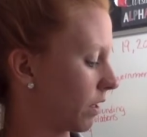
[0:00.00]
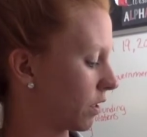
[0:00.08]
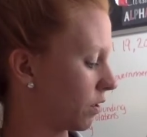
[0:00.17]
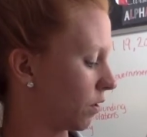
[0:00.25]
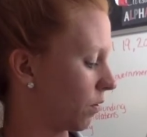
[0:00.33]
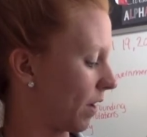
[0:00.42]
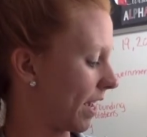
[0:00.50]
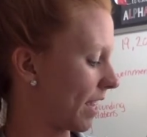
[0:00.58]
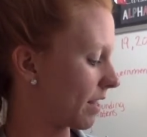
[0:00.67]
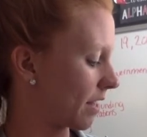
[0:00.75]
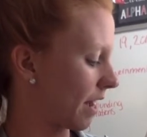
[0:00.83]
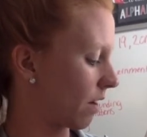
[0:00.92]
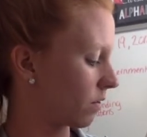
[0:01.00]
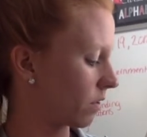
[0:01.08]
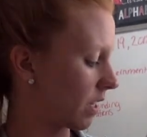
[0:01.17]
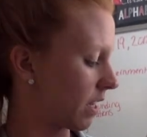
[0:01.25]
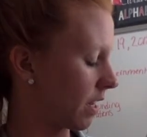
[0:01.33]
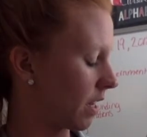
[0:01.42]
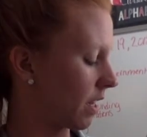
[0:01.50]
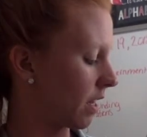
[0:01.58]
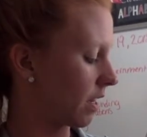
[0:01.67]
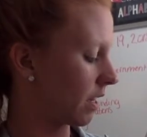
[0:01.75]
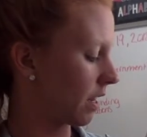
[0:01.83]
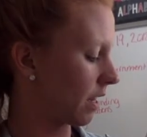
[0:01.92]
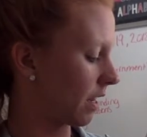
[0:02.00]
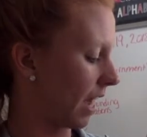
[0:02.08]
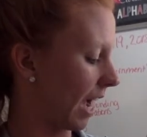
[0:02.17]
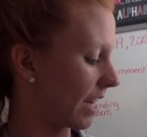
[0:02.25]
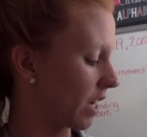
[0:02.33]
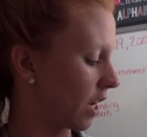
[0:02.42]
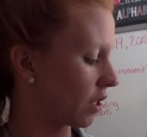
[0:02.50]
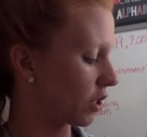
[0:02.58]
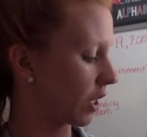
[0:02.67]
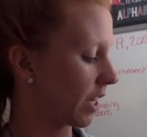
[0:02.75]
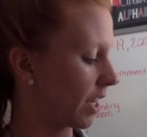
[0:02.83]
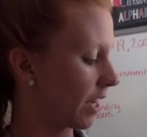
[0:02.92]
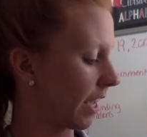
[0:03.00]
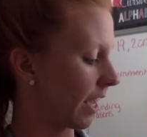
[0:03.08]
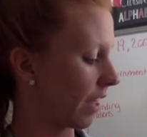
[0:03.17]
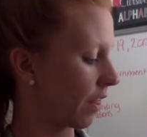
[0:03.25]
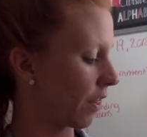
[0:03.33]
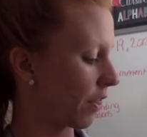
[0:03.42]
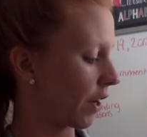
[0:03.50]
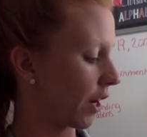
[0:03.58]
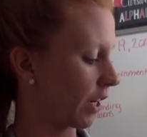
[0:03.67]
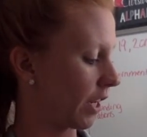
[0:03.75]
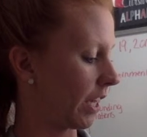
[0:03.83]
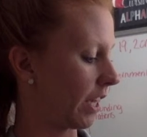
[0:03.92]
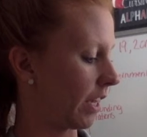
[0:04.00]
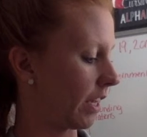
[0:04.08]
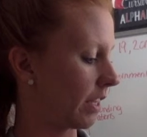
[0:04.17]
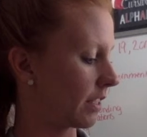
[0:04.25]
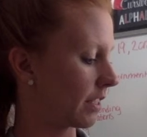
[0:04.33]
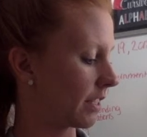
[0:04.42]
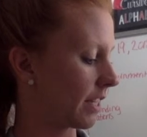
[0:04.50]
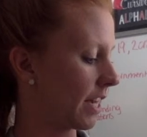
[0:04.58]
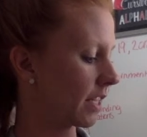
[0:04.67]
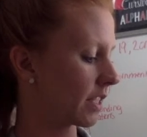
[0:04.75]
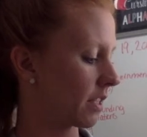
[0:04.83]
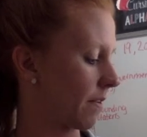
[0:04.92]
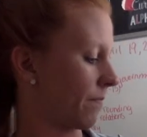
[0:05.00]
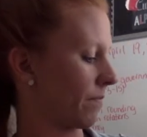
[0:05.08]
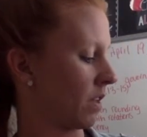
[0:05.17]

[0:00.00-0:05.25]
Let's do 8,936.